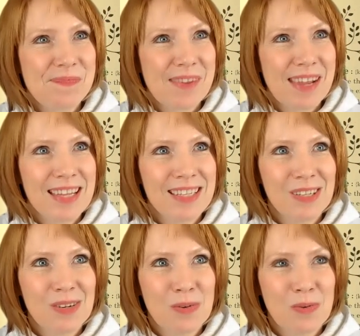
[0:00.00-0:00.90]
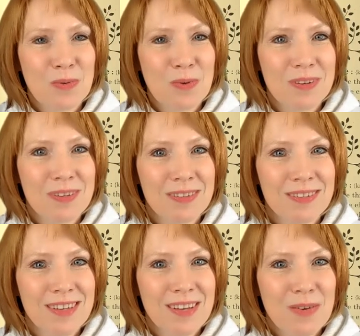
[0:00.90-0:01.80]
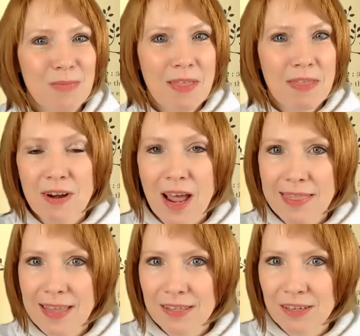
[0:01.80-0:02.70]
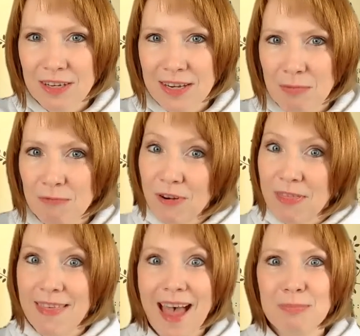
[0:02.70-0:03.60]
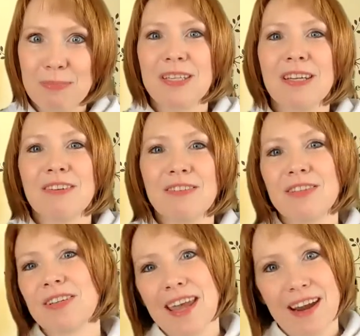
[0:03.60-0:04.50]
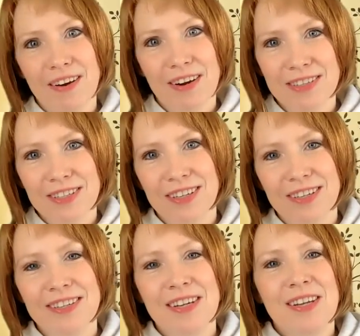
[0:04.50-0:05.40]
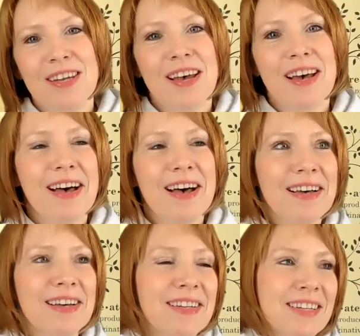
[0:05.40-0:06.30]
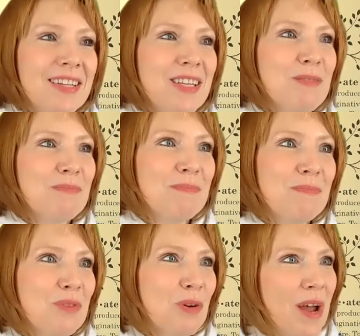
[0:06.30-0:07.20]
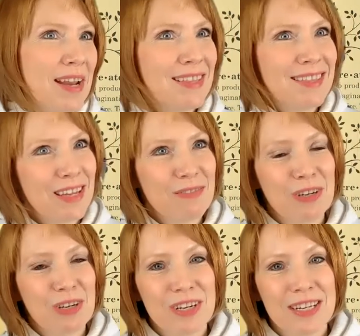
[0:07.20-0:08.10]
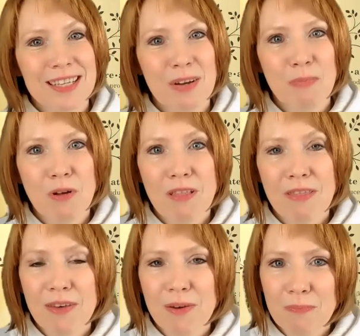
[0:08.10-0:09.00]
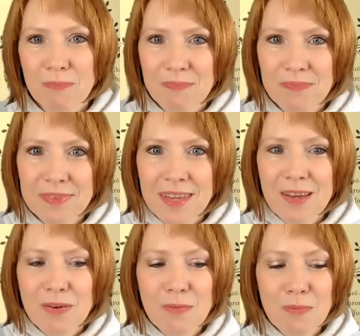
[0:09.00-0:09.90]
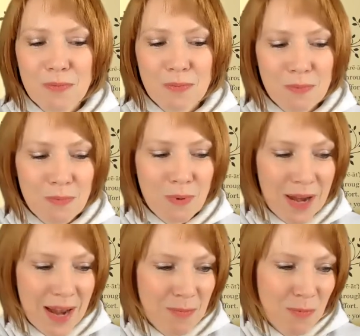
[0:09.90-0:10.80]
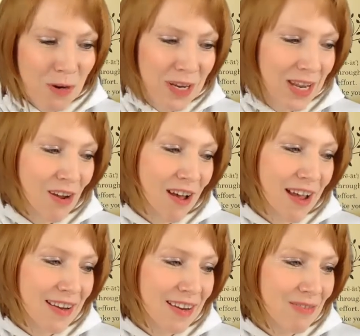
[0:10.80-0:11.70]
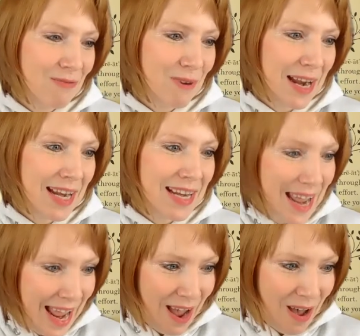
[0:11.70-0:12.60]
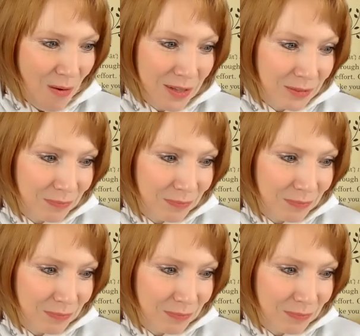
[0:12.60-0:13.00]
into whether or not that's a good name for that particular character. Trying to think of a good example. The one I'm working on right now,